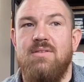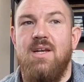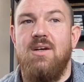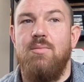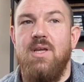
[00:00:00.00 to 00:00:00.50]

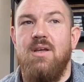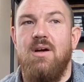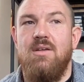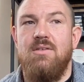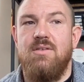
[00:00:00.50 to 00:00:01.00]
center
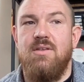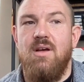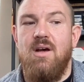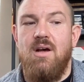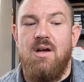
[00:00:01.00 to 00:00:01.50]
because
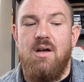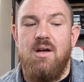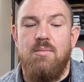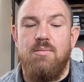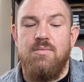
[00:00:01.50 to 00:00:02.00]
the
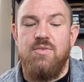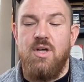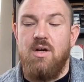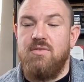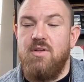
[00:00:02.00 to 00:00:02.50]
sheriff's